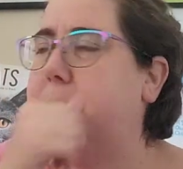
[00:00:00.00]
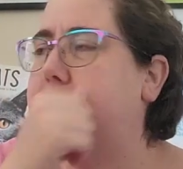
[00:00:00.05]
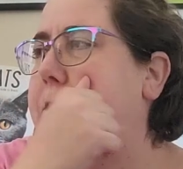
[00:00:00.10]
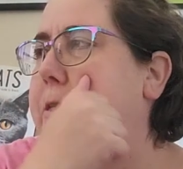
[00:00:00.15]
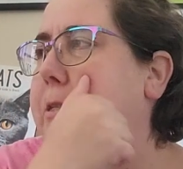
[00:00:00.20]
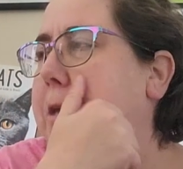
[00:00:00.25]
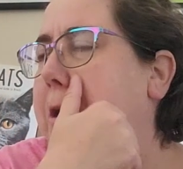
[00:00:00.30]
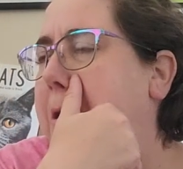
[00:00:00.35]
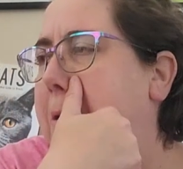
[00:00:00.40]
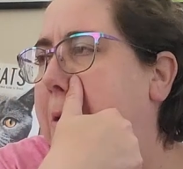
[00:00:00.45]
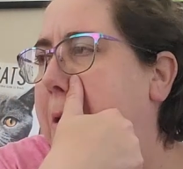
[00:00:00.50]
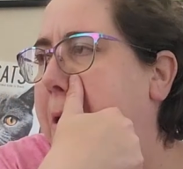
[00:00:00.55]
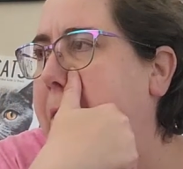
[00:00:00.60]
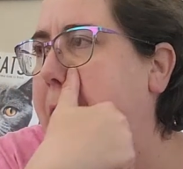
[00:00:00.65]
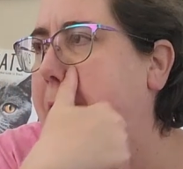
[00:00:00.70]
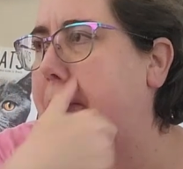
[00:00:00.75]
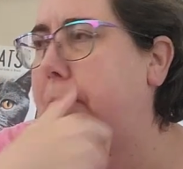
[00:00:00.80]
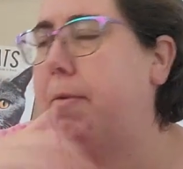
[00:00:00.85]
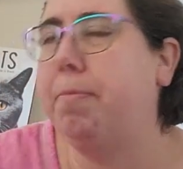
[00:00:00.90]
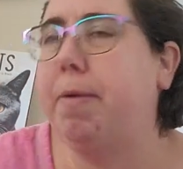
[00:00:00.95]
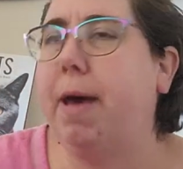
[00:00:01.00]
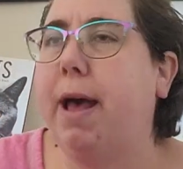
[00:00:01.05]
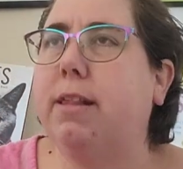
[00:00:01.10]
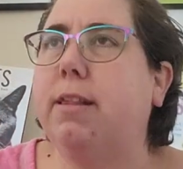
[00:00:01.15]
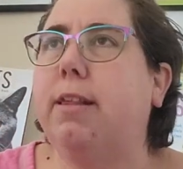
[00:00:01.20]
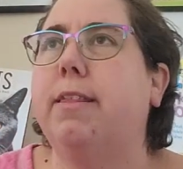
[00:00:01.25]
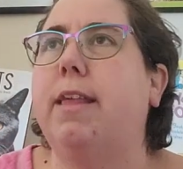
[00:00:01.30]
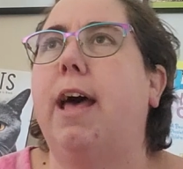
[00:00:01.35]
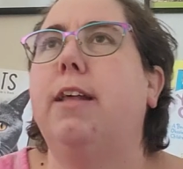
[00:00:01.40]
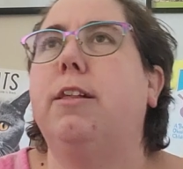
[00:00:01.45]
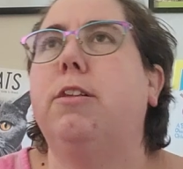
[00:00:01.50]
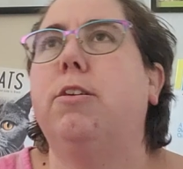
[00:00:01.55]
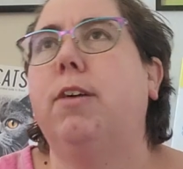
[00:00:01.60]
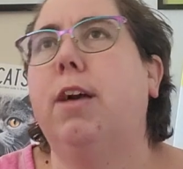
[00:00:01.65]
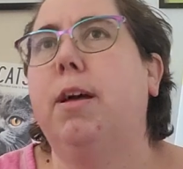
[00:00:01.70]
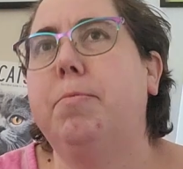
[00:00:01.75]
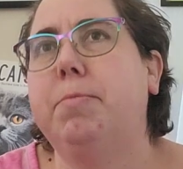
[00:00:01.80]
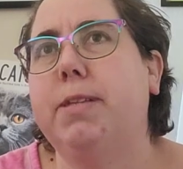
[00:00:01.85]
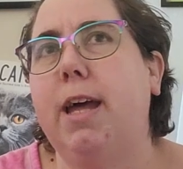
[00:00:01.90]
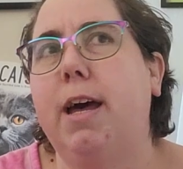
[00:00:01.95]
So I think I'm going to pass on that. So it
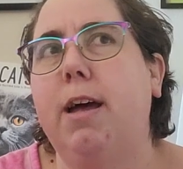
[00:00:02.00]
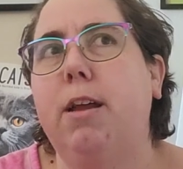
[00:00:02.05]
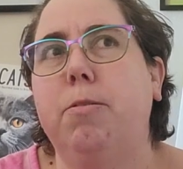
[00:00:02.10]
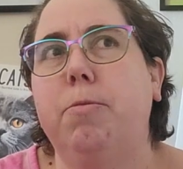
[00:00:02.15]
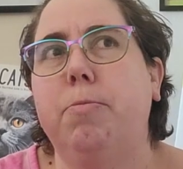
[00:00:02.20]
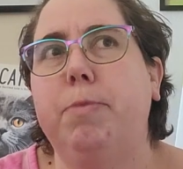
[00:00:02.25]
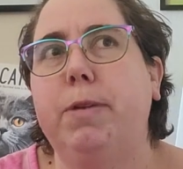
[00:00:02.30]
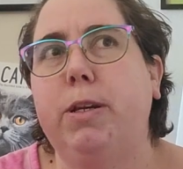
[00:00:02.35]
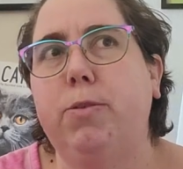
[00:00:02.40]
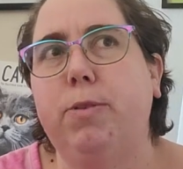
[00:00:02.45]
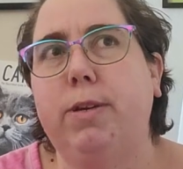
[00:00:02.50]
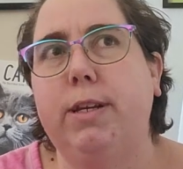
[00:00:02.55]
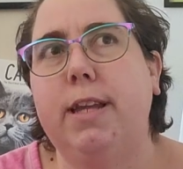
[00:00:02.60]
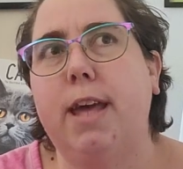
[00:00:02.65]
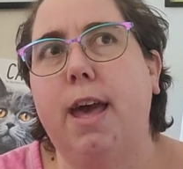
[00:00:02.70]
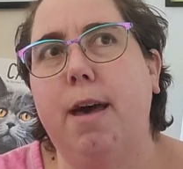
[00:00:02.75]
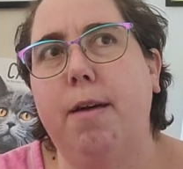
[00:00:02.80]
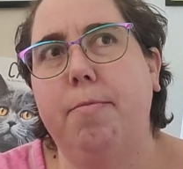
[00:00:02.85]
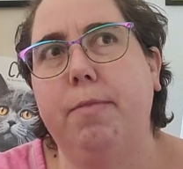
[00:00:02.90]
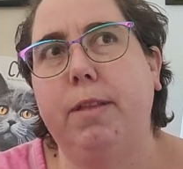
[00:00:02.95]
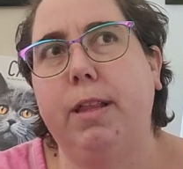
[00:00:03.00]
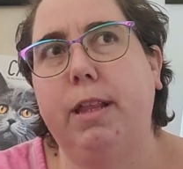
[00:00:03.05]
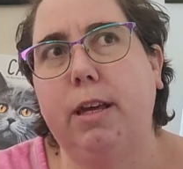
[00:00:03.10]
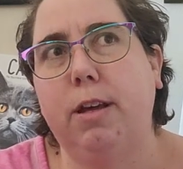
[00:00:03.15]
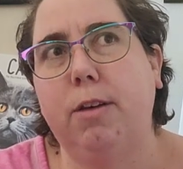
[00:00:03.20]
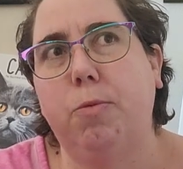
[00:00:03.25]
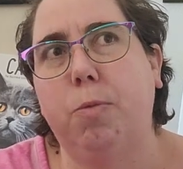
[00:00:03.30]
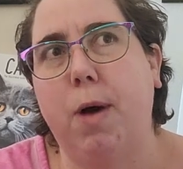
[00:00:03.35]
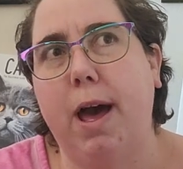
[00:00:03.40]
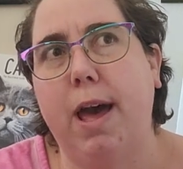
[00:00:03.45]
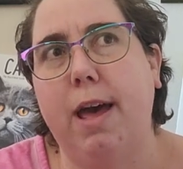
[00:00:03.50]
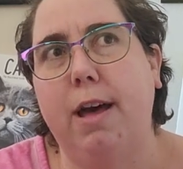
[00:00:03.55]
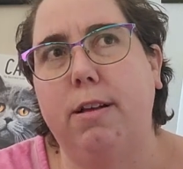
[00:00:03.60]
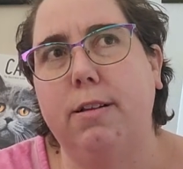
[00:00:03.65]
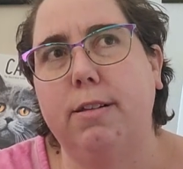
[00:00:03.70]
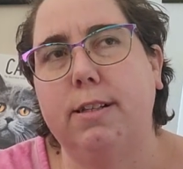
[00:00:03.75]
comes down between Emily Wilds,